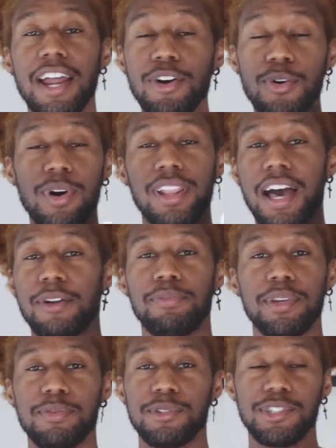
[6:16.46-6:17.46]
I know a lot
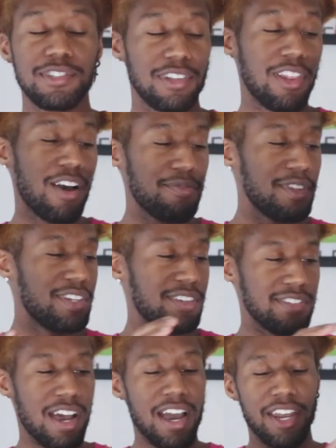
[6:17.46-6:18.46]
of people just love the
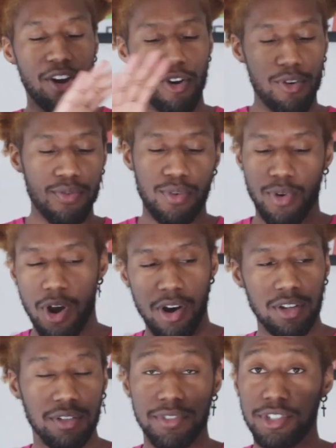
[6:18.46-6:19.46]
design
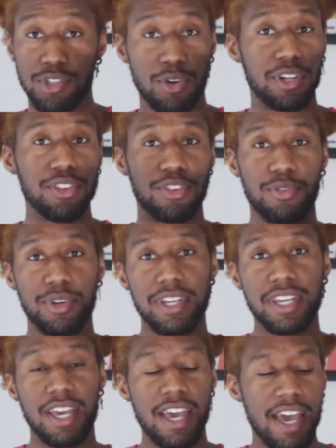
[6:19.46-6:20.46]
overall of the Jordan
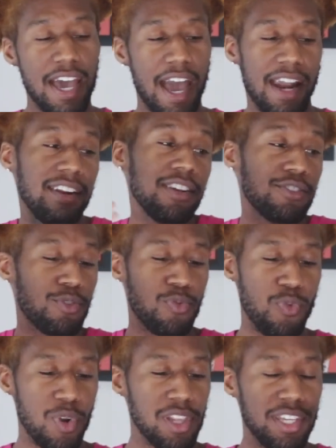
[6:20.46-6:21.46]
3, and it is a
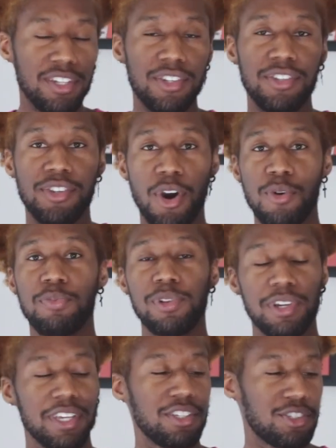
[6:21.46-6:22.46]
really dope
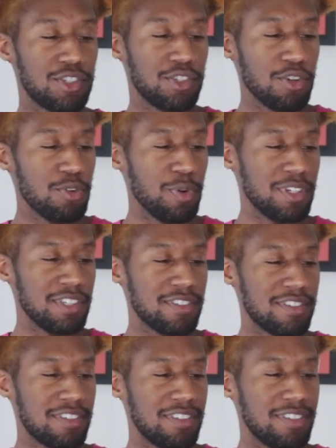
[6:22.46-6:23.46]
looking shoe. It
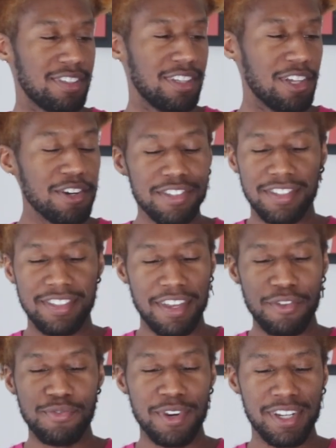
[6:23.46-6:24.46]
just looks
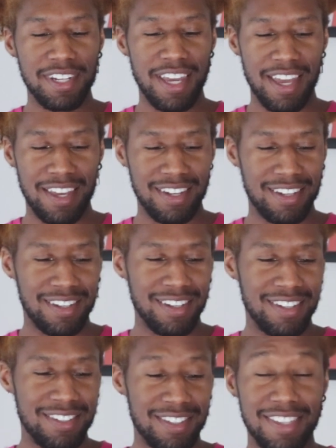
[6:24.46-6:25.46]
different, and
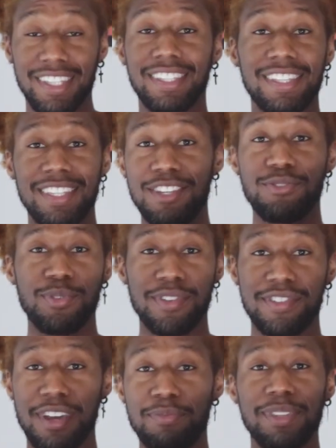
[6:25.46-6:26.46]
to think that this
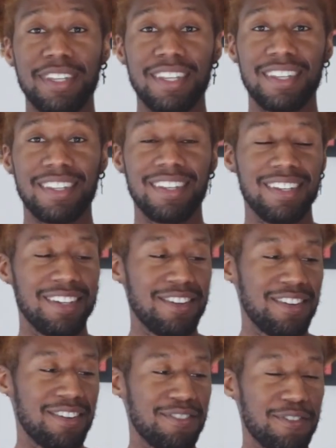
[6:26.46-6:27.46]
was something
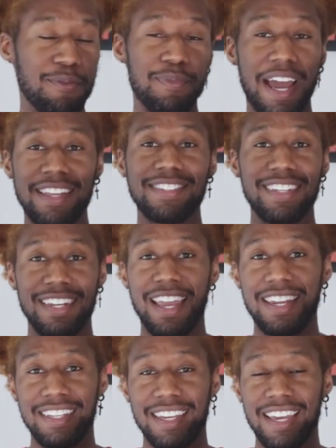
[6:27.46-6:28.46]
from
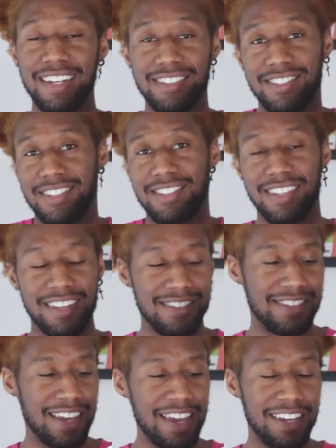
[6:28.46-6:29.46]
1988 is just
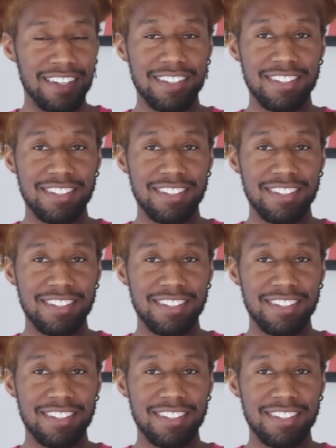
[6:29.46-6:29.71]
insane.